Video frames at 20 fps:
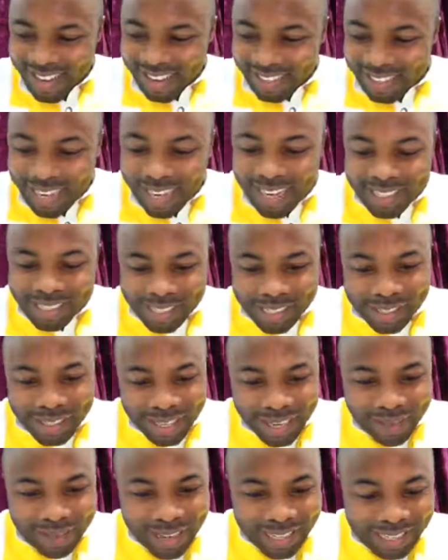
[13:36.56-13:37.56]
Genesis
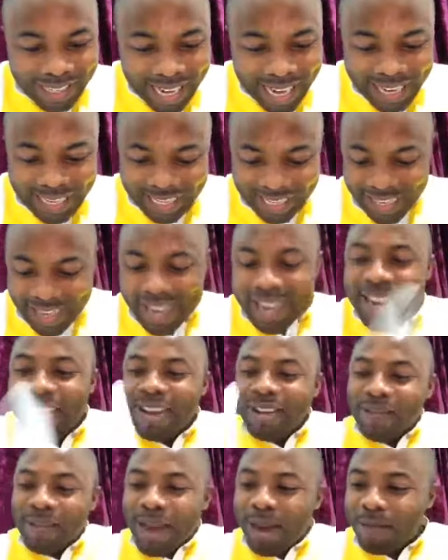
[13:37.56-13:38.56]
3, verse 8.
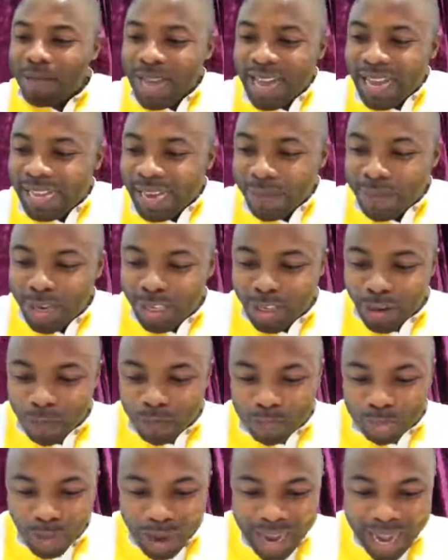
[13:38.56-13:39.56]
And we are coming to
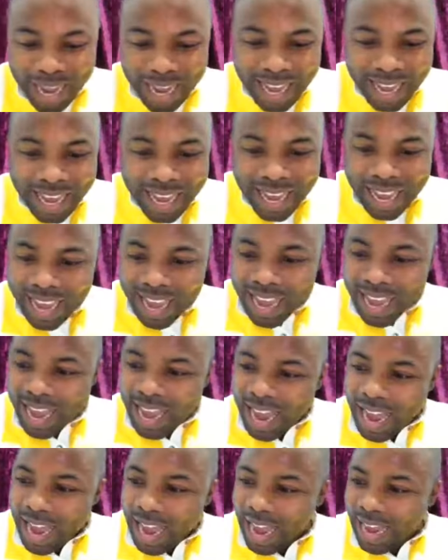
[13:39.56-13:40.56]
pray
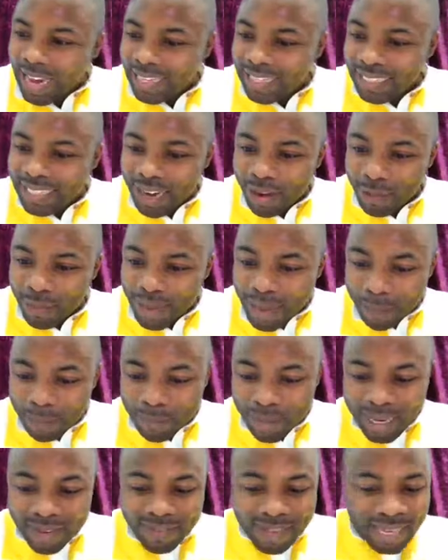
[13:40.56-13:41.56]
and uh, we are
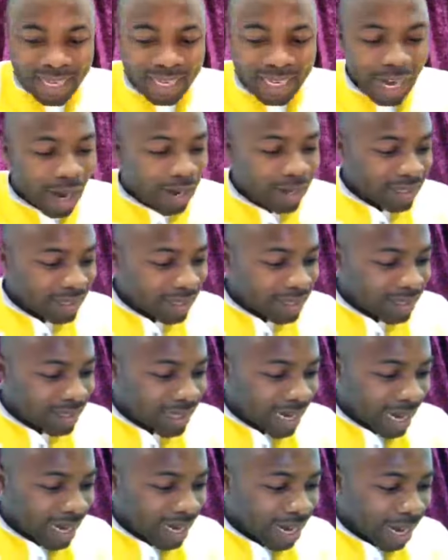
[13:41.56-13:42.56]
believing God
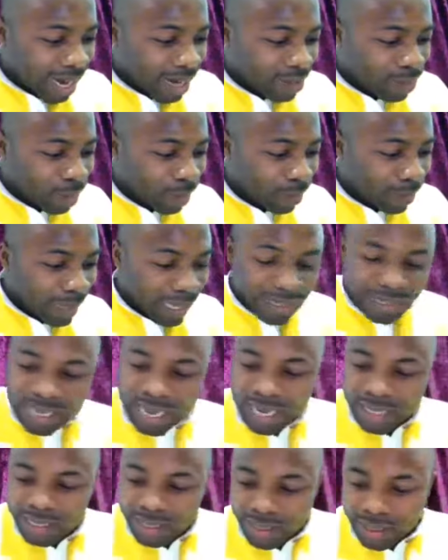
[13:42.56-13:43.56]
that God will bless
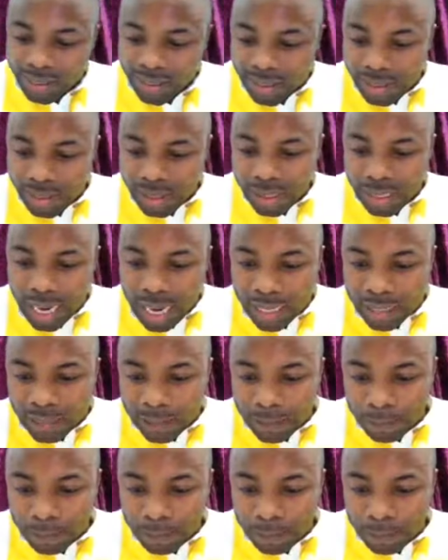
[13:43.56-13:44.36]
us tonight.